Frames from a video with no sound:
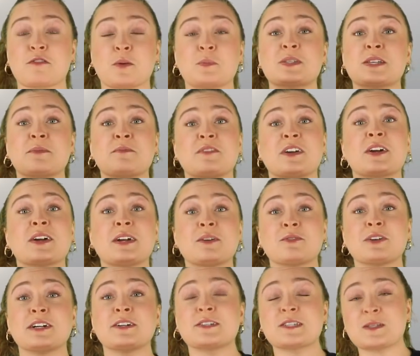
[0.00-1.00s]
From some very
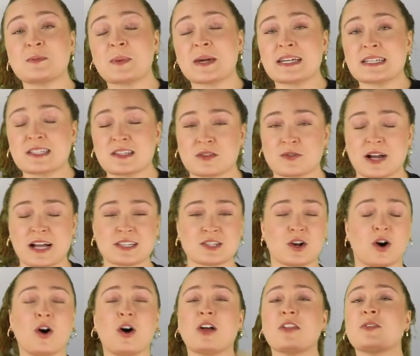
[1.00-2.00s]
real space threats
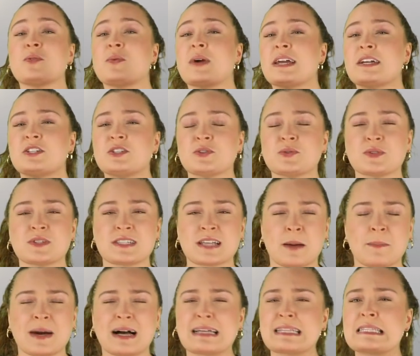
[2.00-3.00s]
all the way to
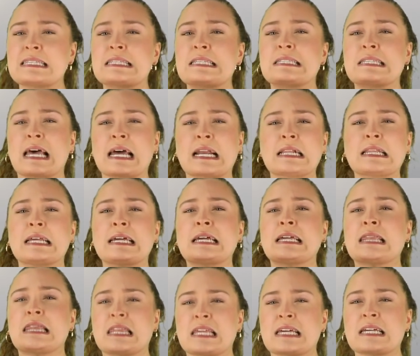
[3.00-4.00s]
some
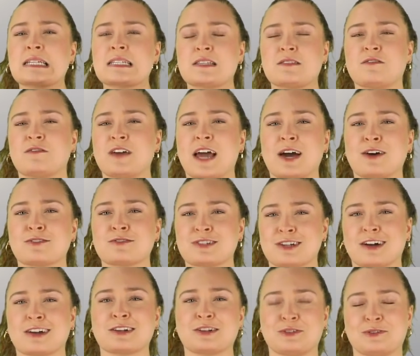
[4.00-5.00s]
unsettling things found
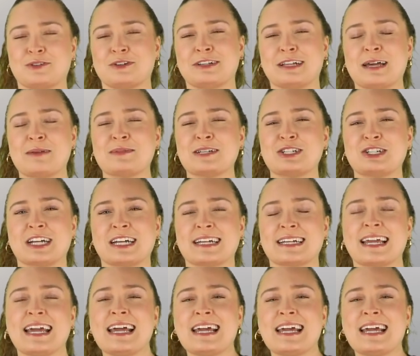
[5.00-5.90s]
on Google Imaging.